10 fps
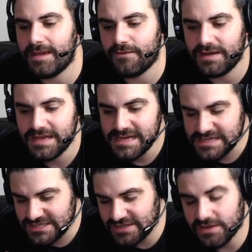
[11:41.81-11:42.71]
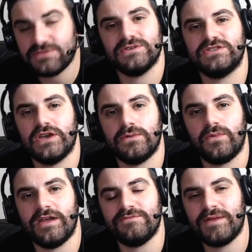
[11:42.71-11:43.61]
Emery stuck to a certain
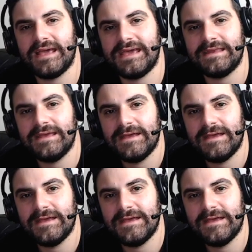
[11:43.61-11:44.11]
way of playing,